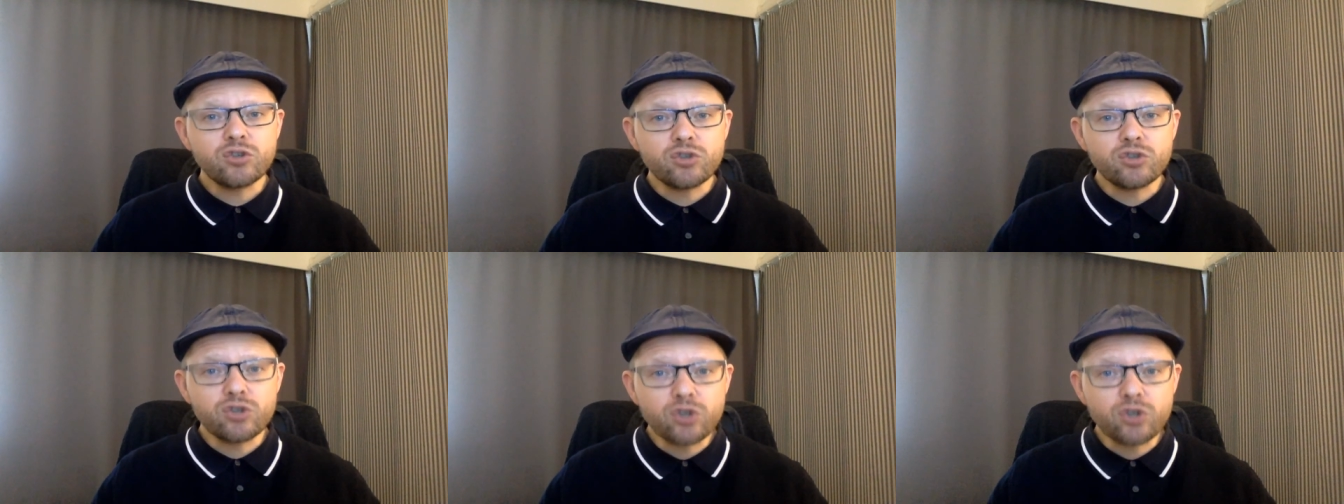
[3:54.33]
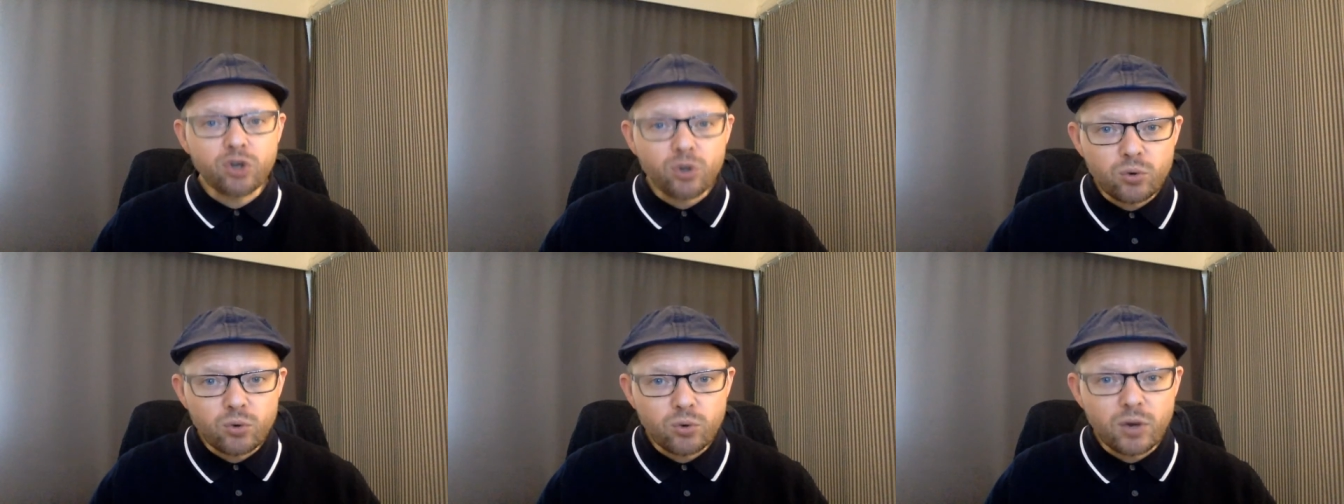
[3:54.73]

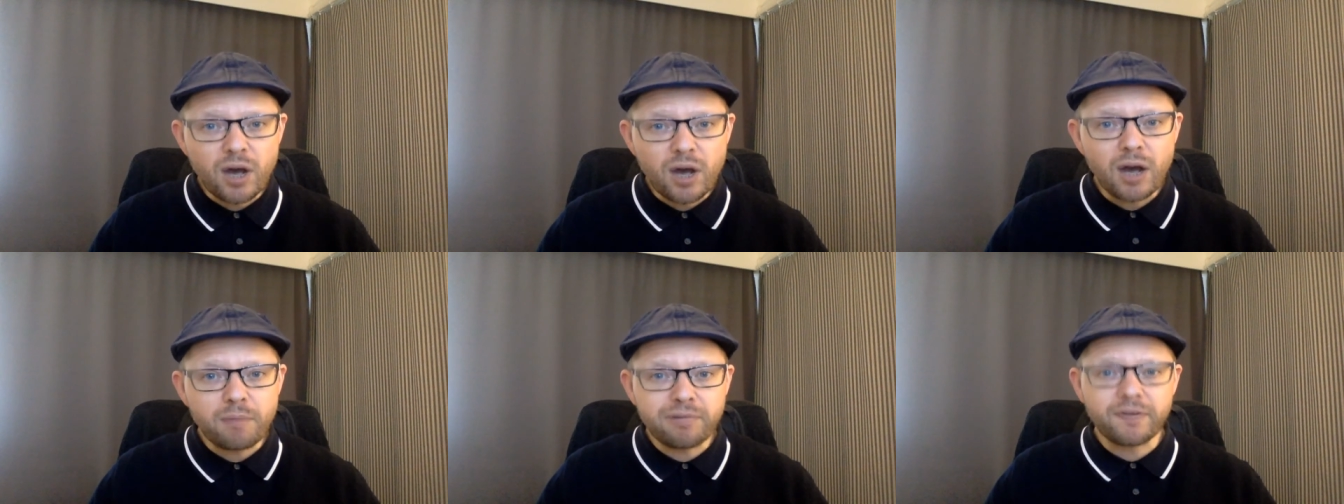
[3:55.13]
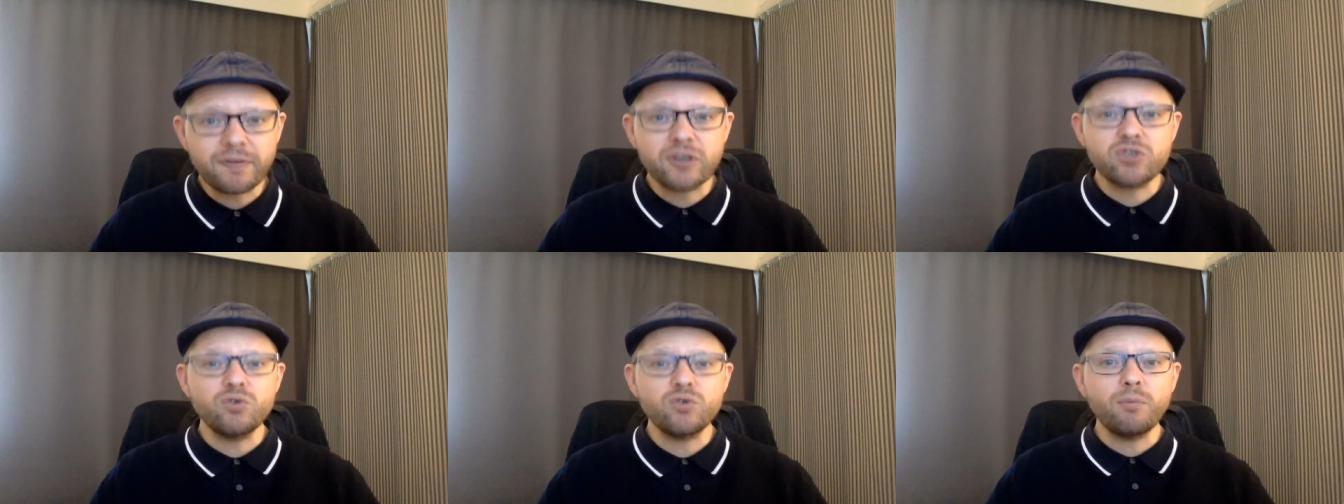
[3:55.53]
to a
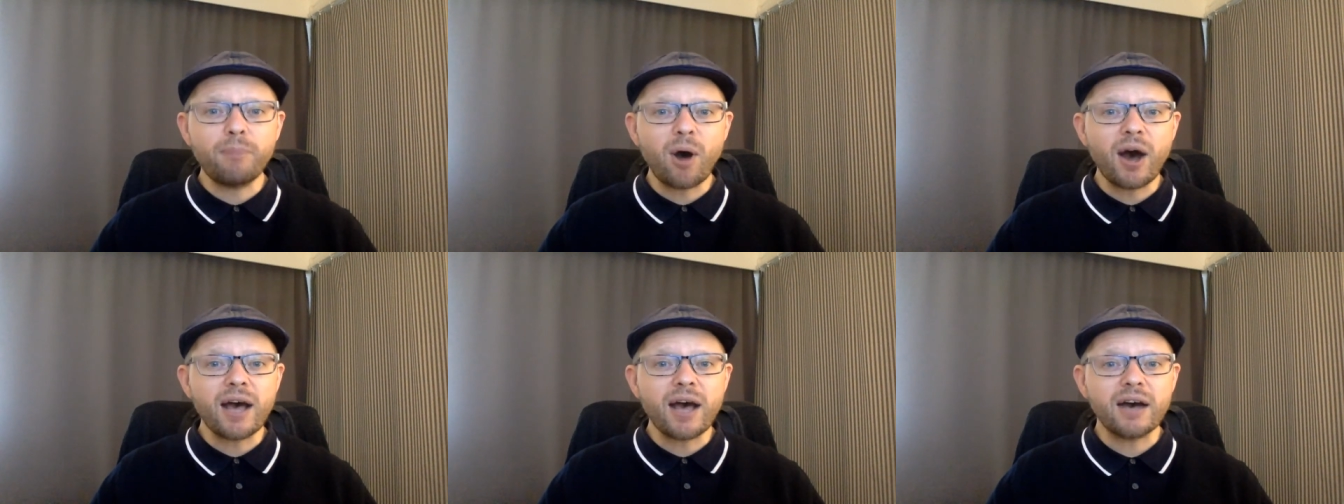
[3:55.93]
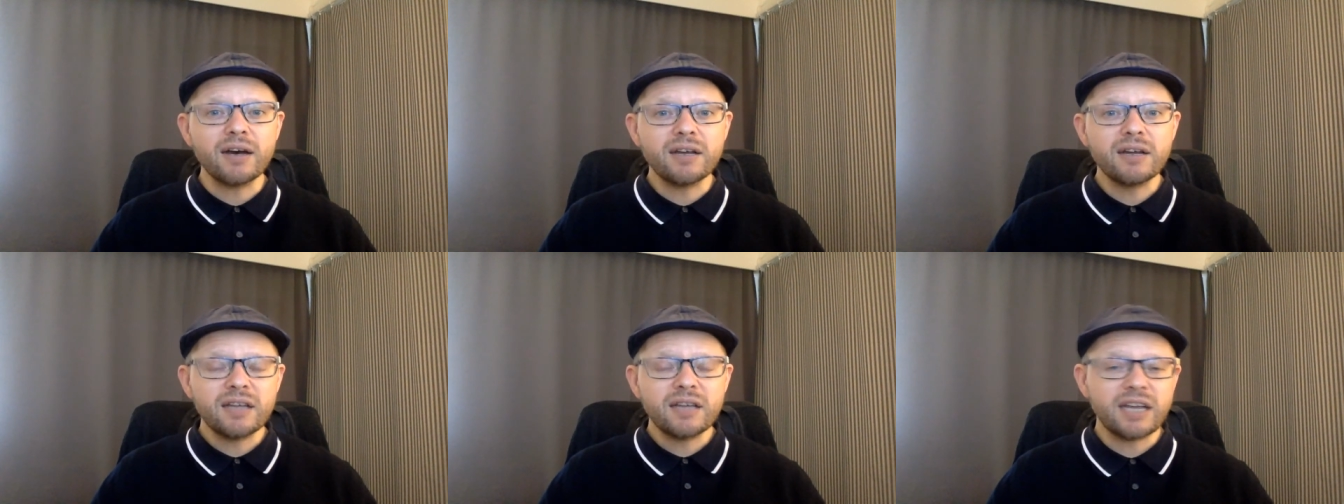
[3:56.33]
professional buyer
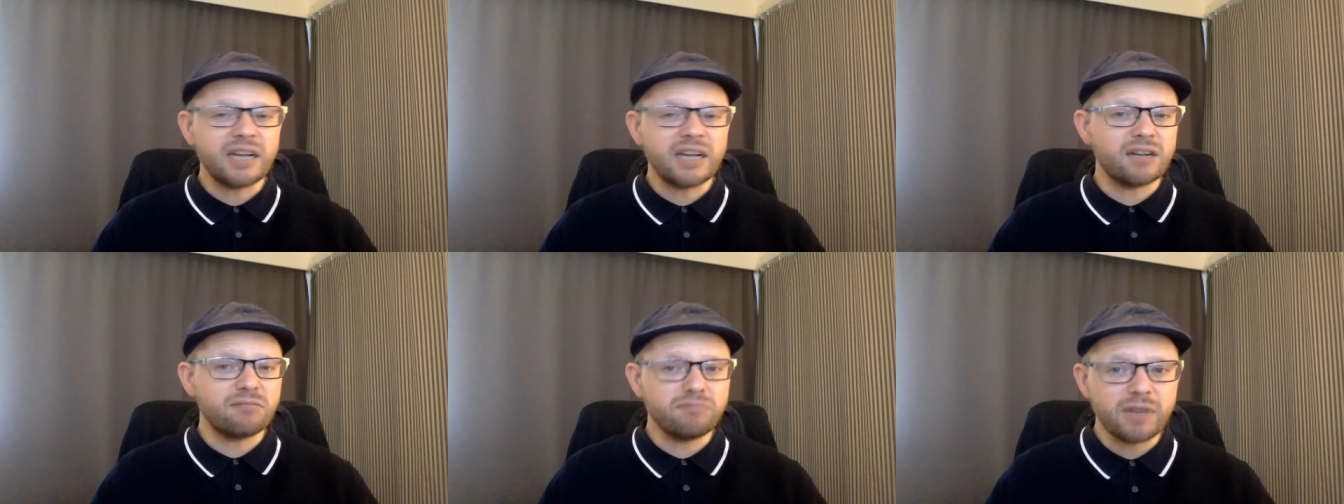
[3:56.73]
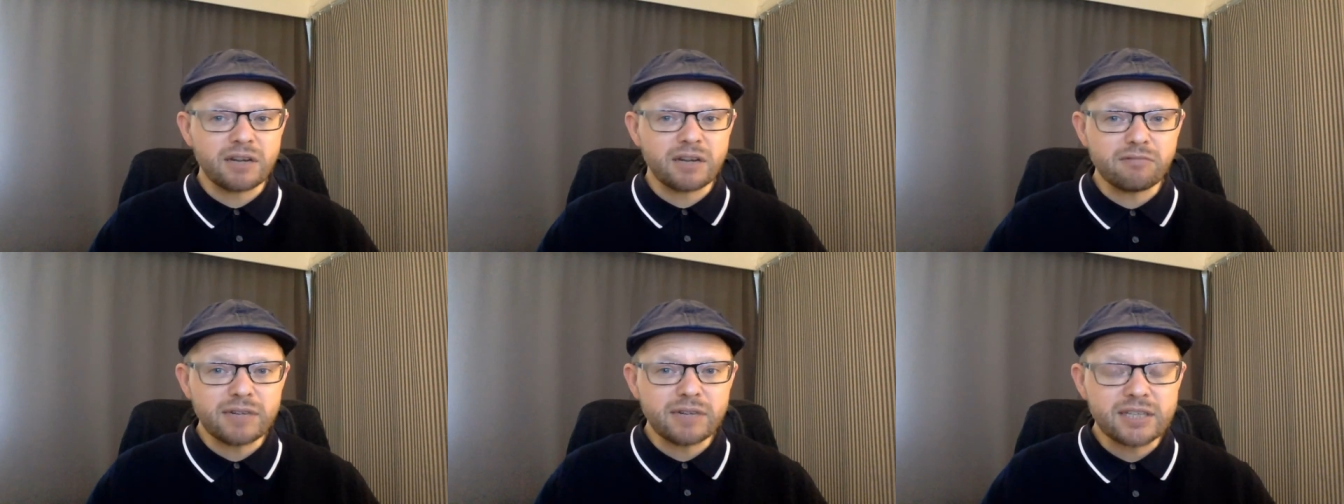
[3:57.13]
in a
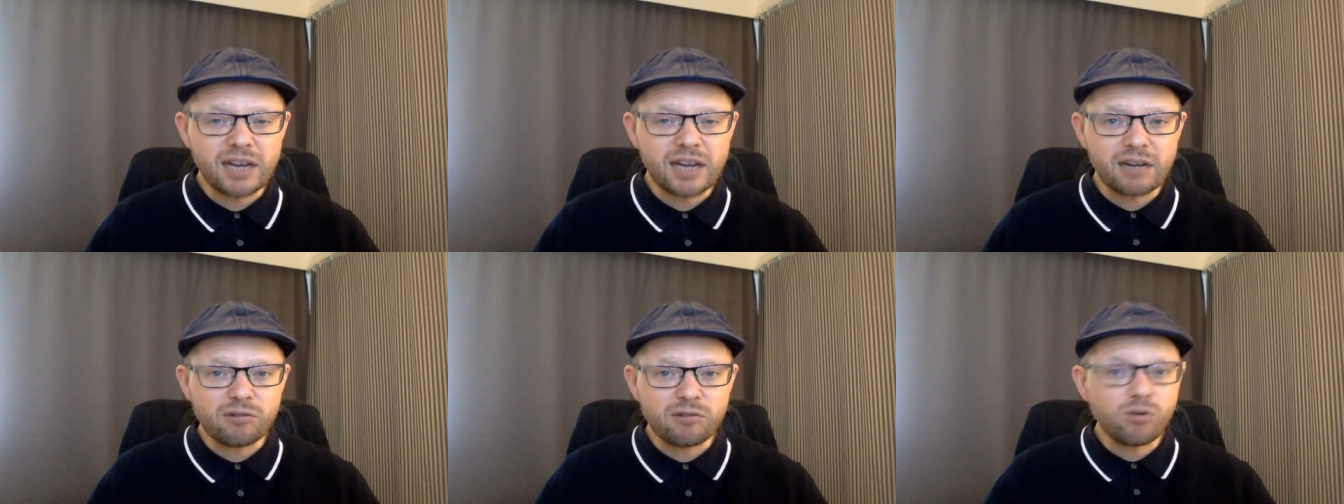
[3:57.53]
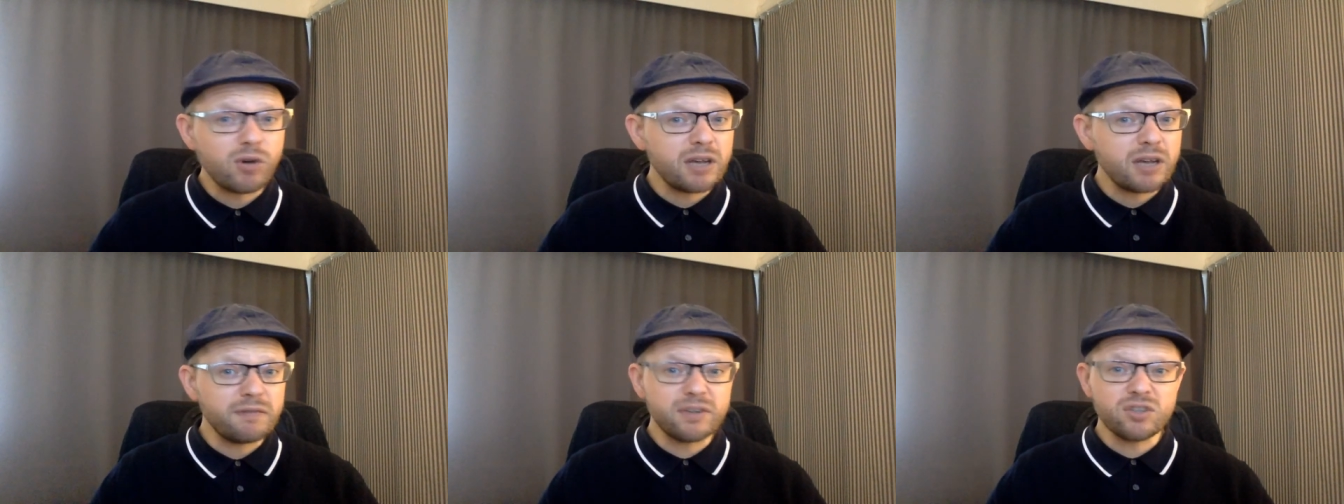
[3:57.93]
retailer, or
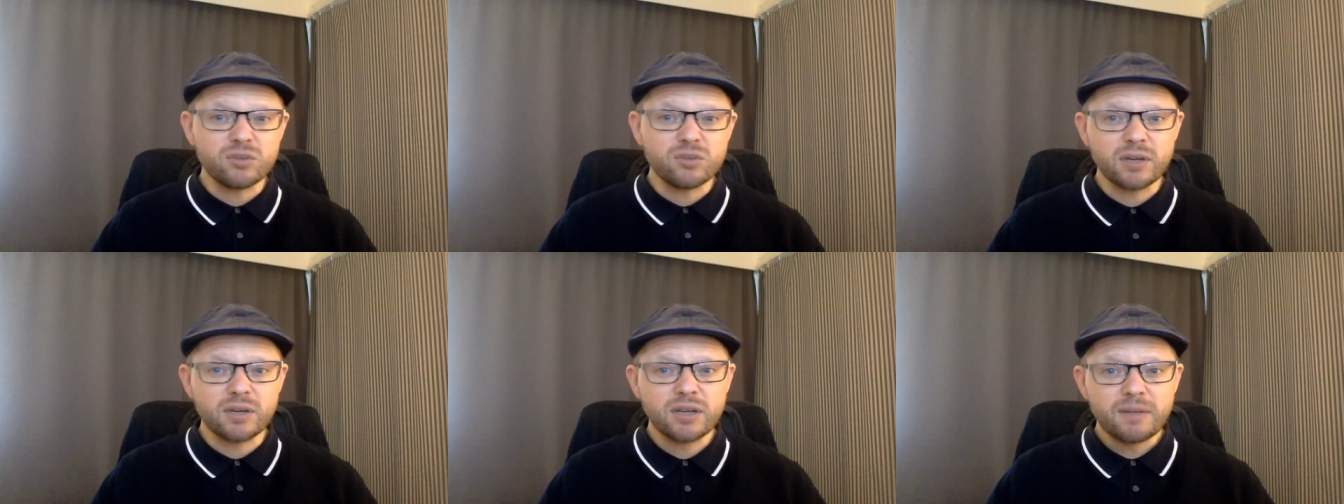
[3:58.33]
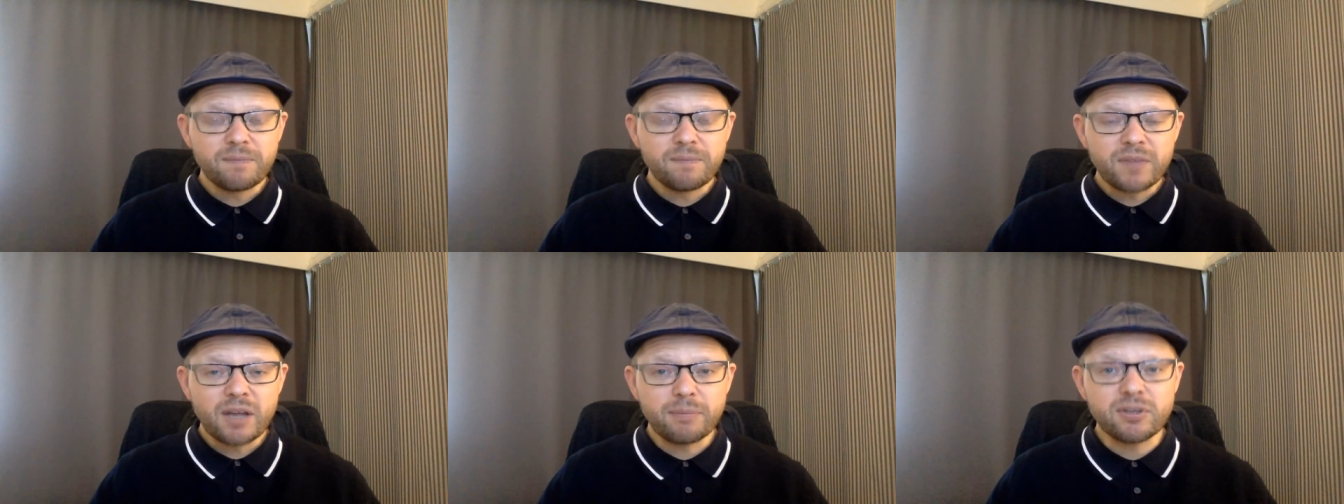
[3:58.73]
even to
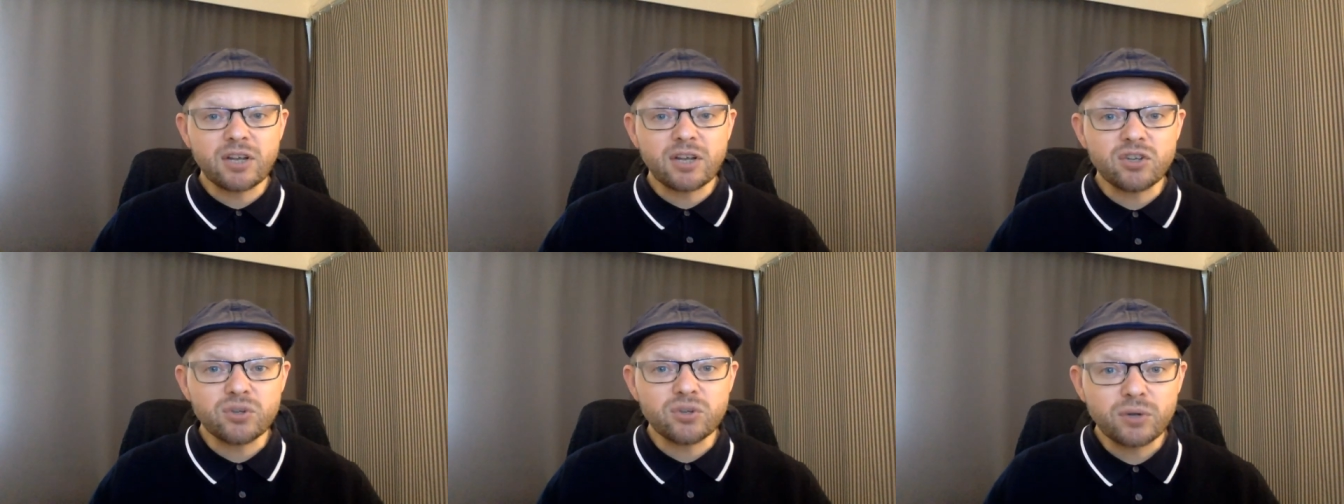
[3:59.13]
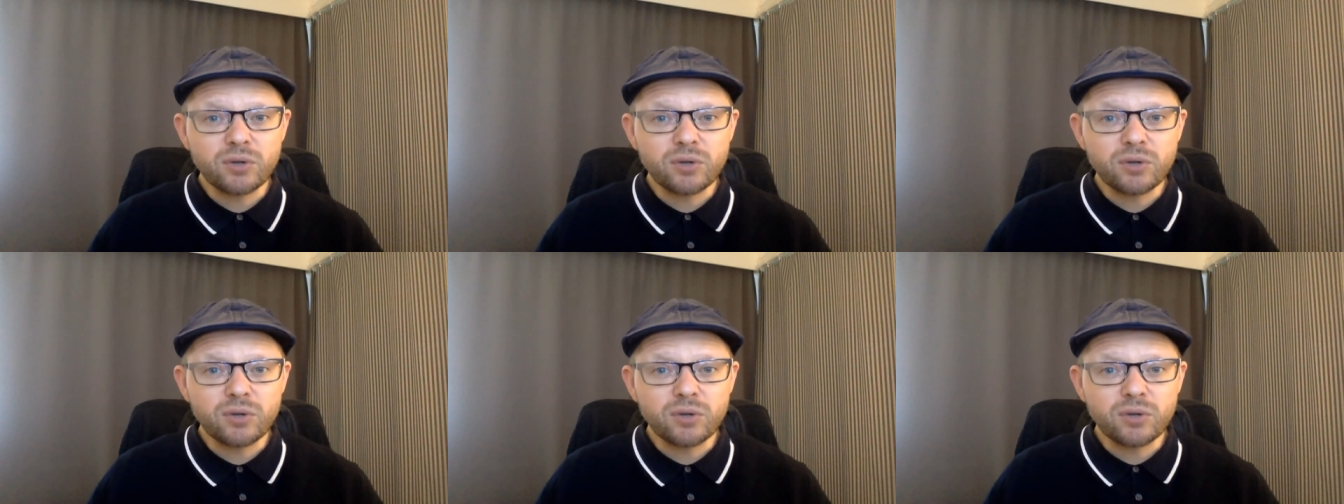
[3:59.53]
a potential